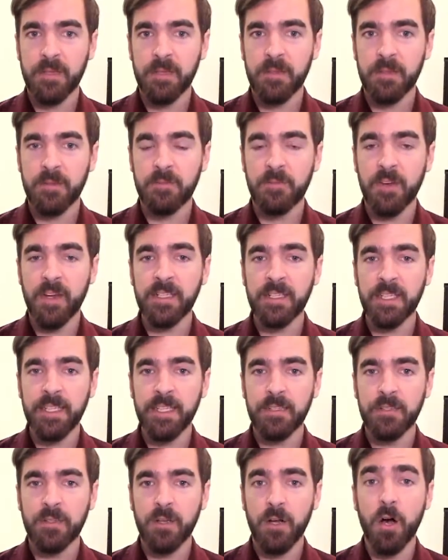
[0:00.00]

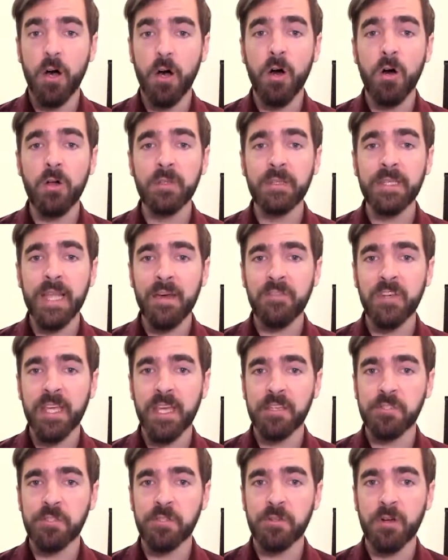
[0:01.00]
Finally, all
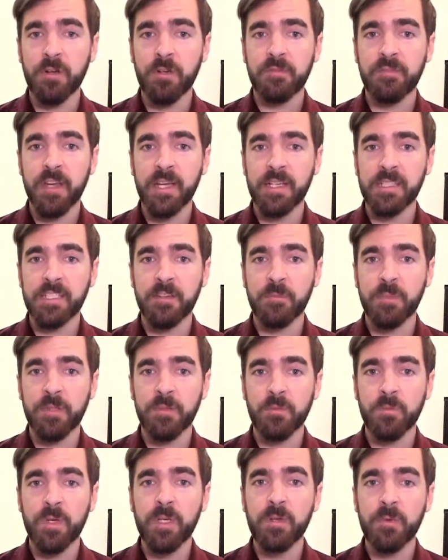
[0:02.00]
navigation artifacts have
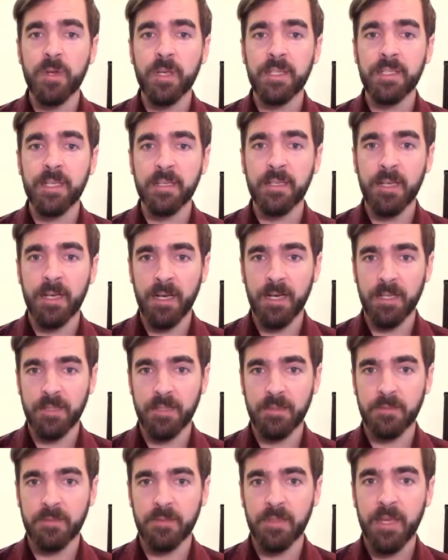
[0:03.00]
been rewritten in
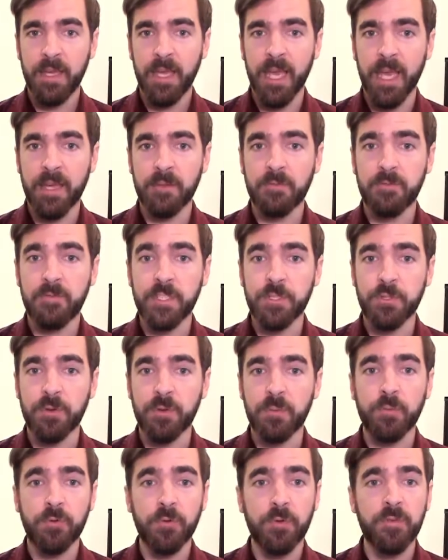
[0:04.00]
Kotlin and feature
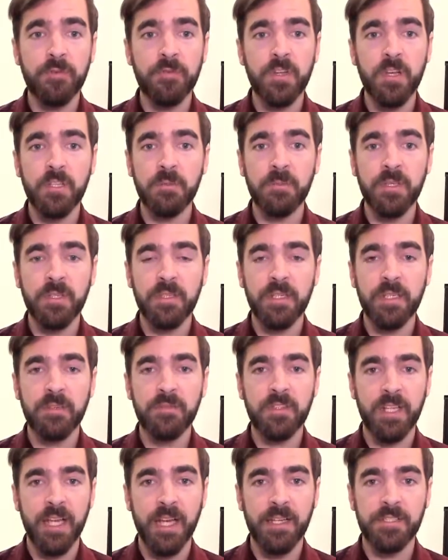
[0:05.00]
improved nullability
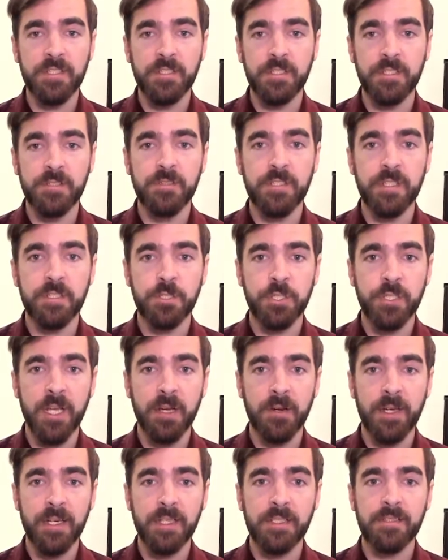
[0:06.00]
of classes using
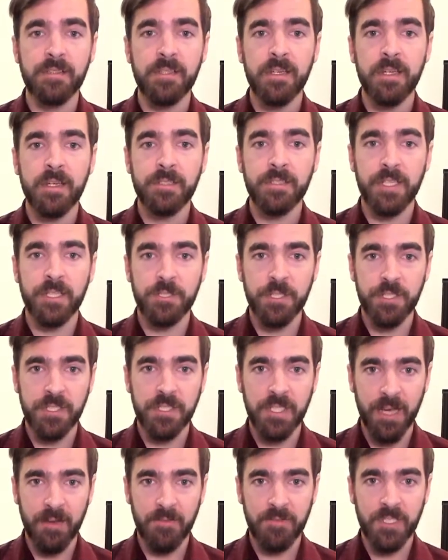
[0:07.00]
generics, such
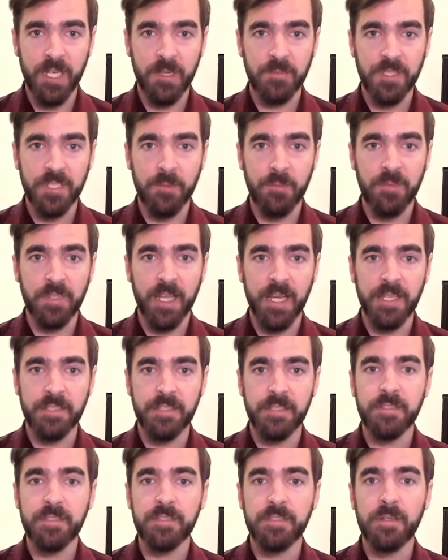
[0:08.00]
as nav-type
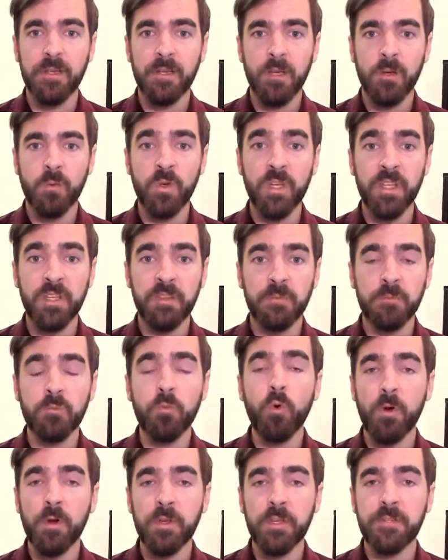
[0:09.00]
subclasses, with
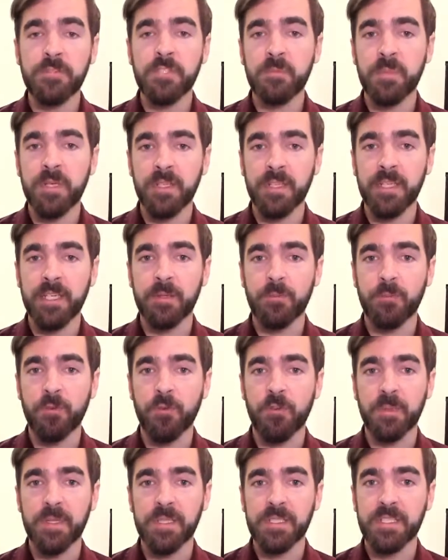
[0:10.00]
more usability
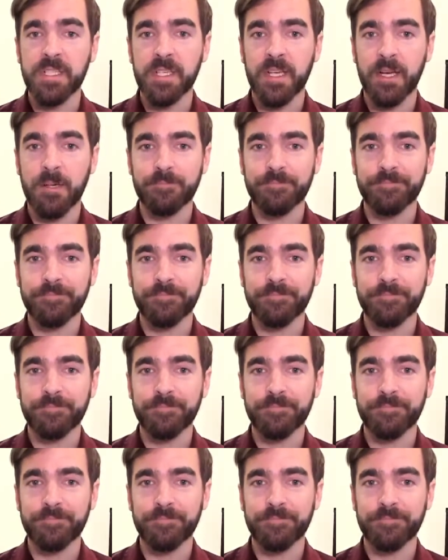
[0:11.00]
improvements to come.